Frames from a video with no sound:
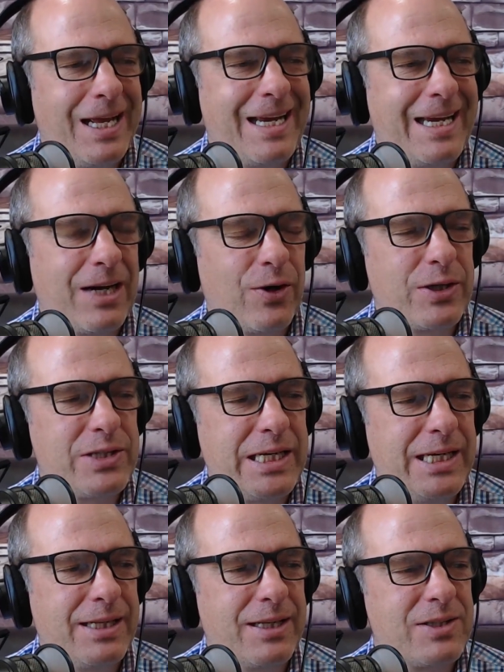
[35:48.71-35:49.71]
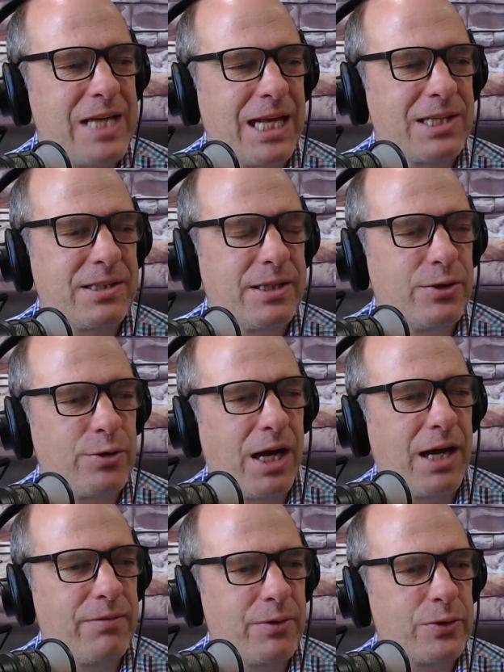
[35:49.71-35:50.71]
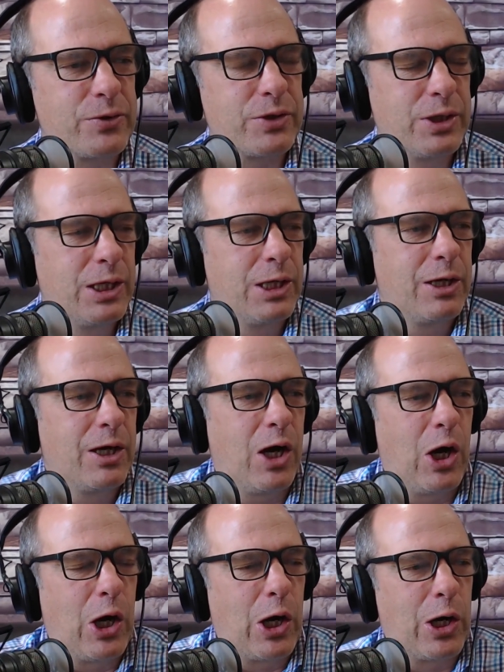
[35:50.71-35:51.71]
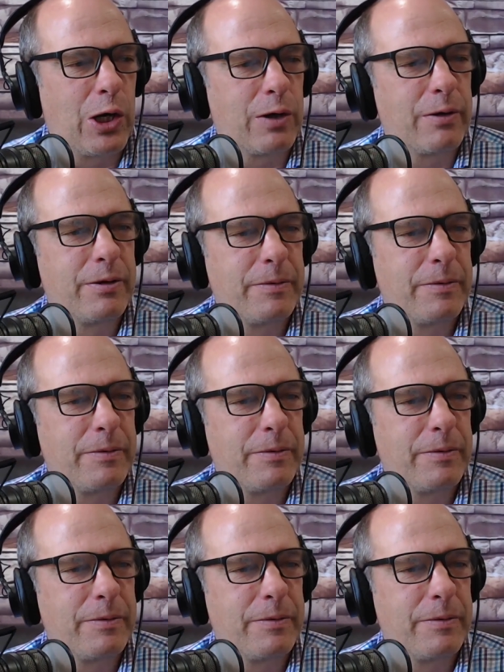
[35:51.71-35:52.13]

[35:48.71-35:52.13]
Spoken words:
guarantee that Tesla drivers are